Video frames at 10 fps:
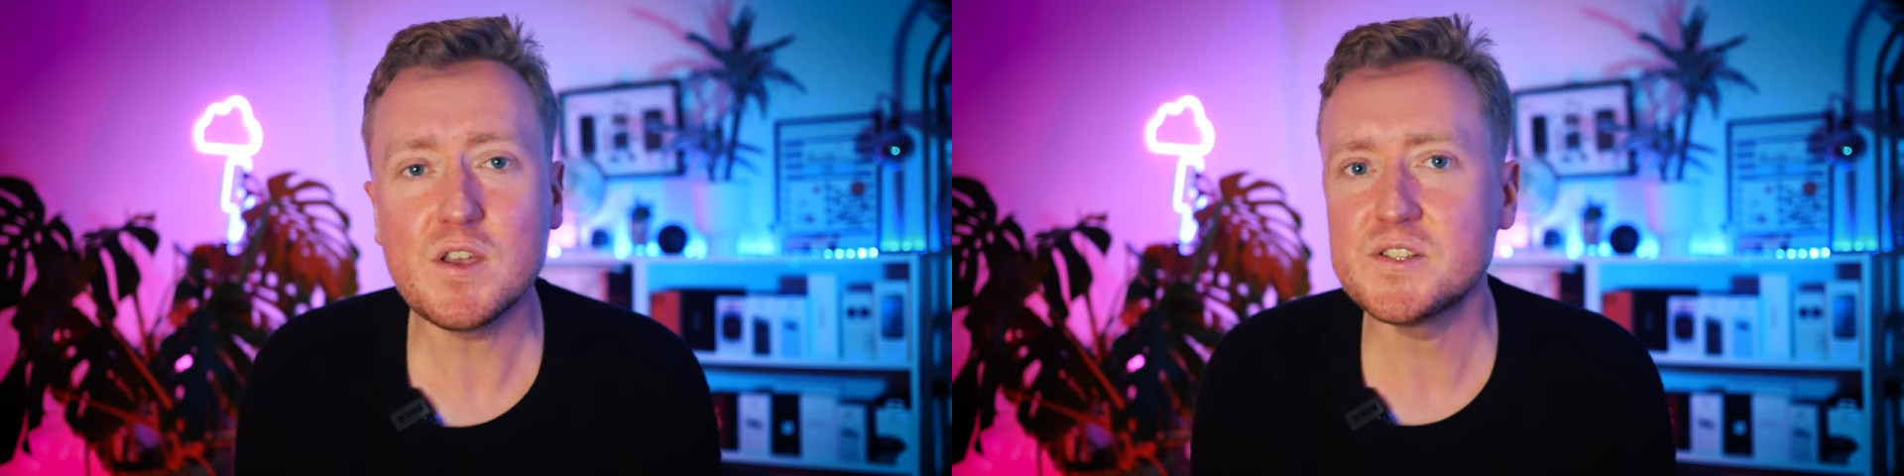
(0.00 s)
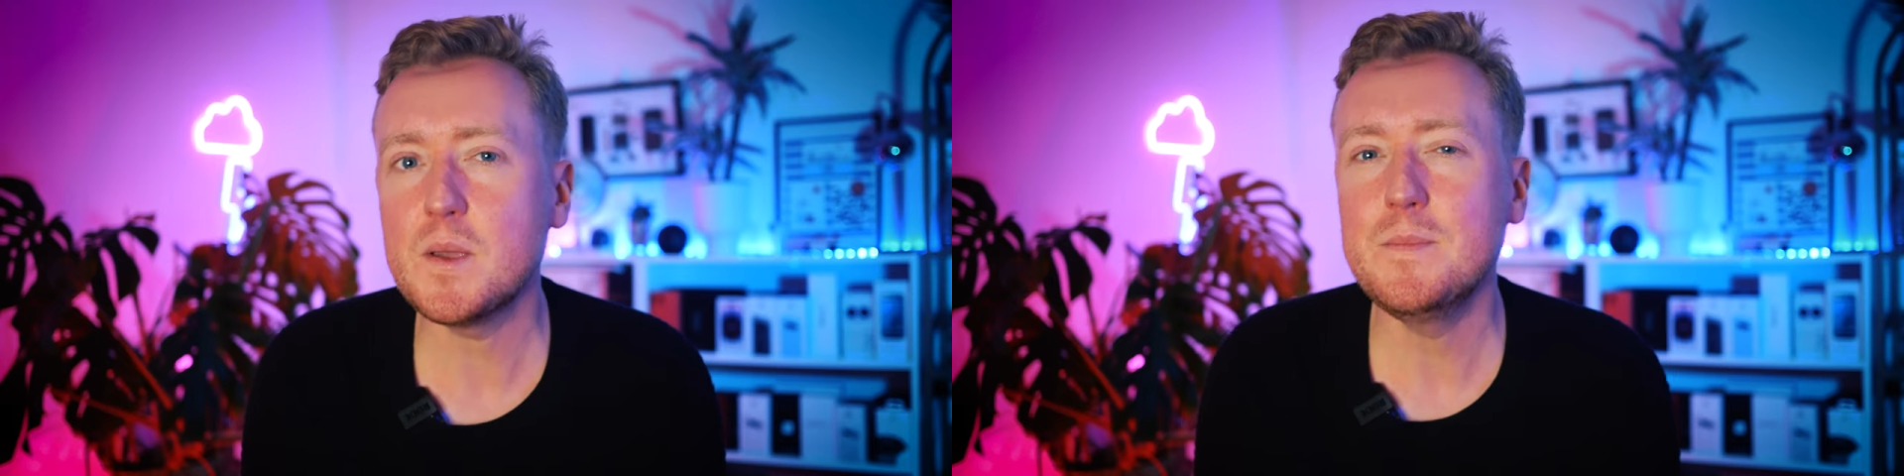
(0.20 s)

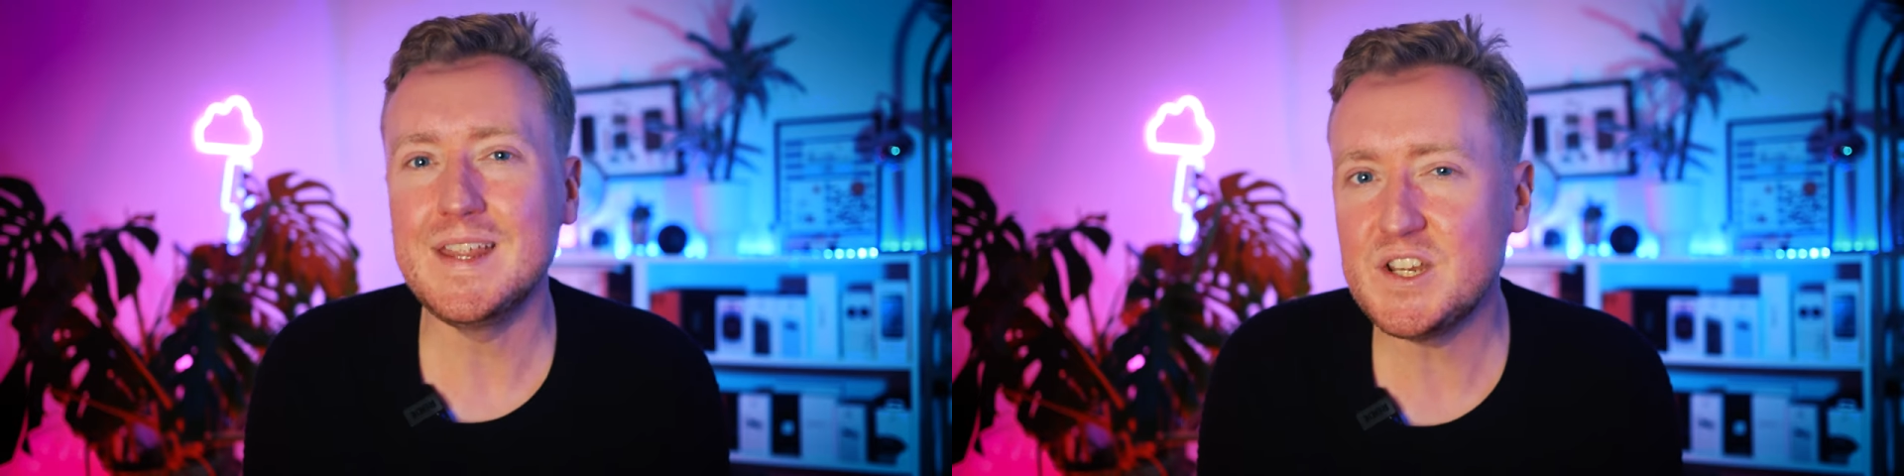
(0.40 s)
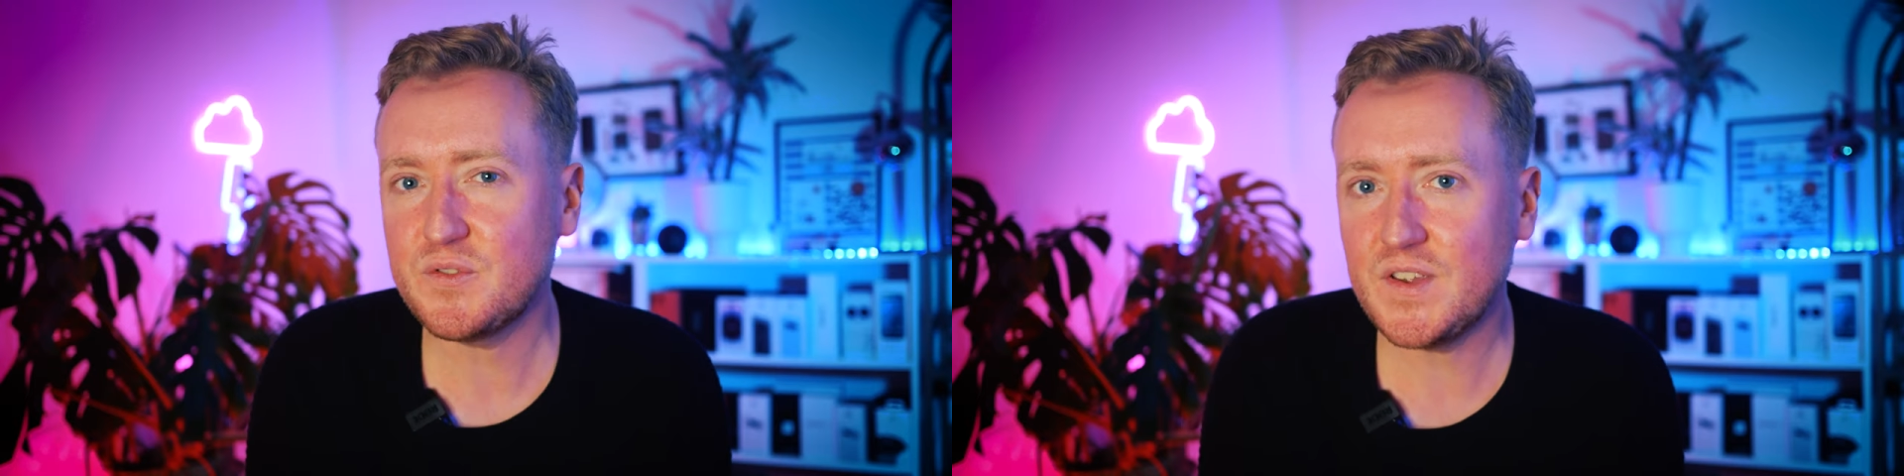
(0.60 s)
are some
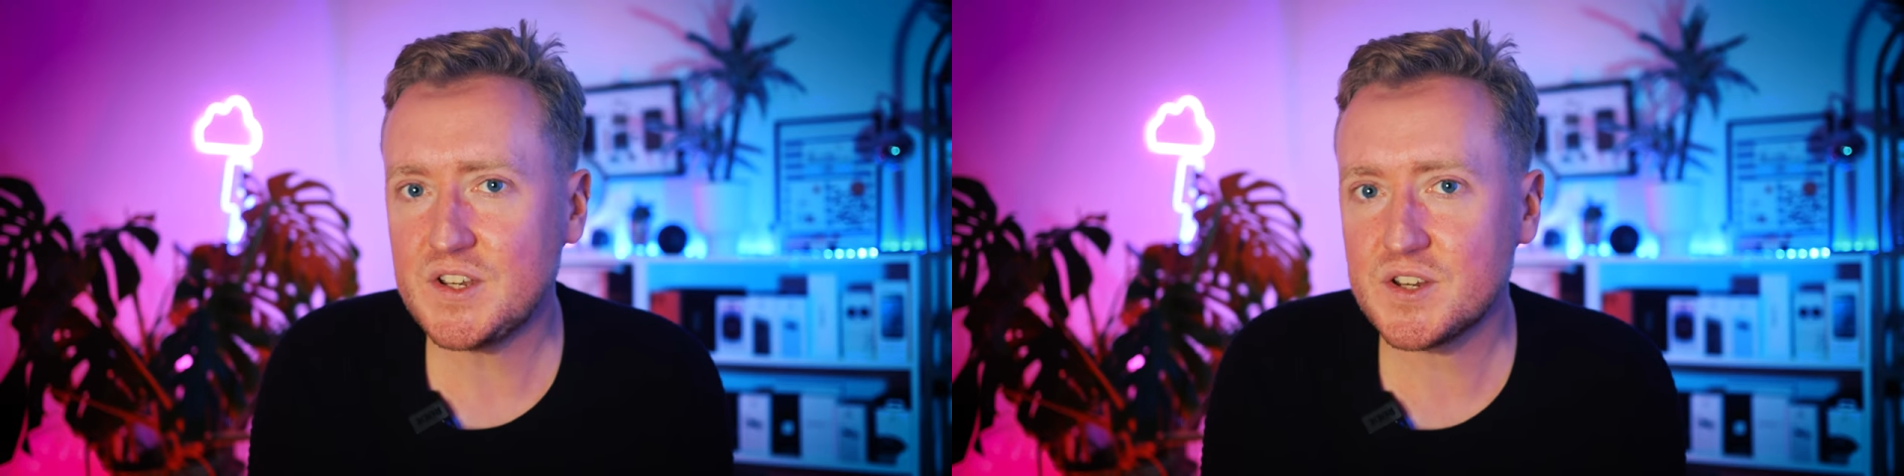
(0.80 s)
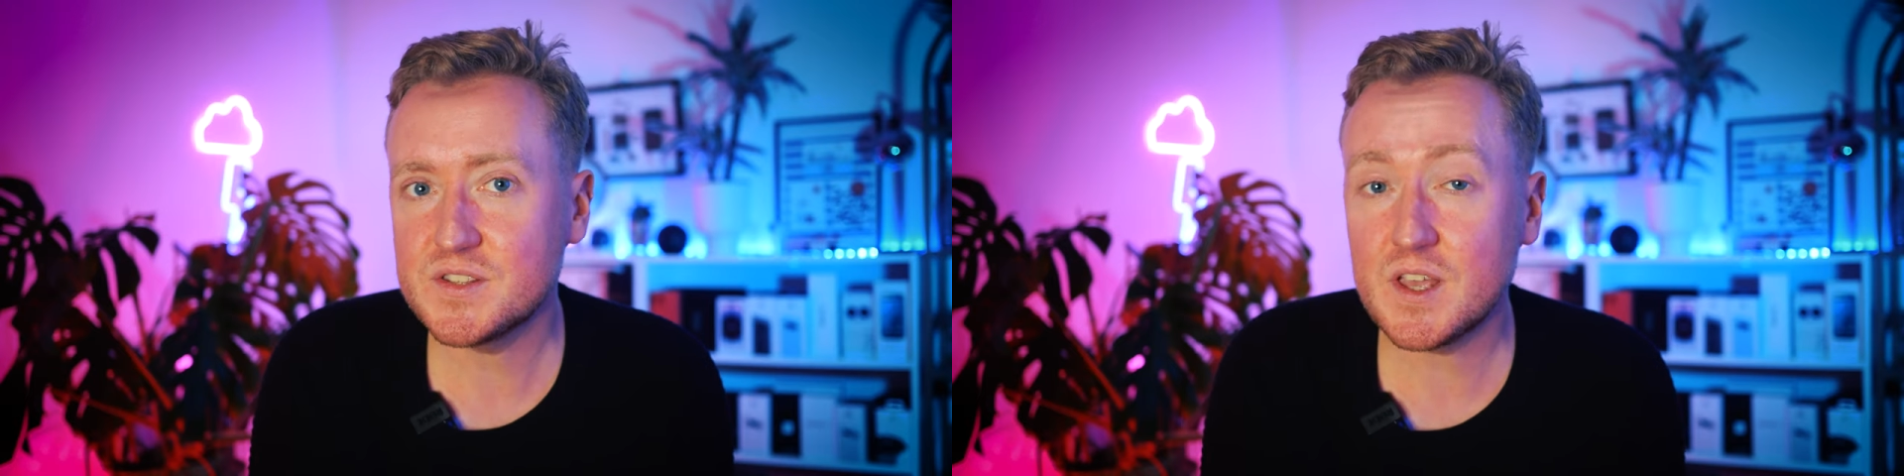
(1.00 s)
niche
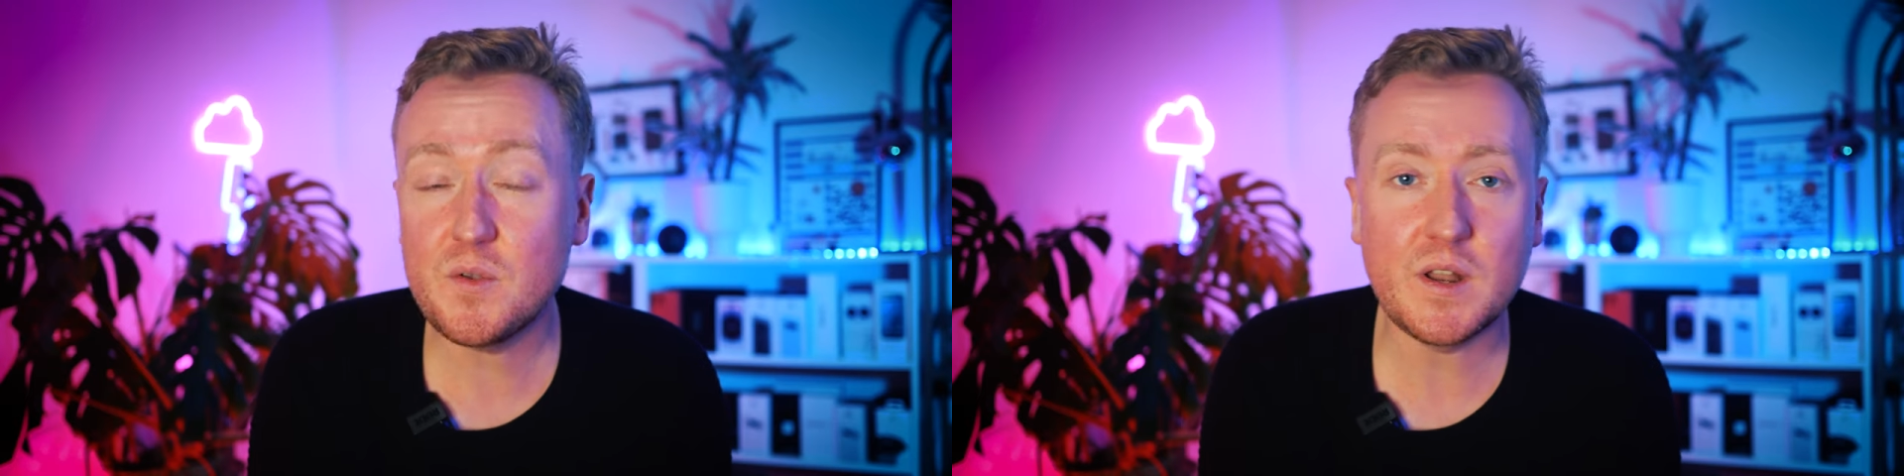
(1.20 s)
features though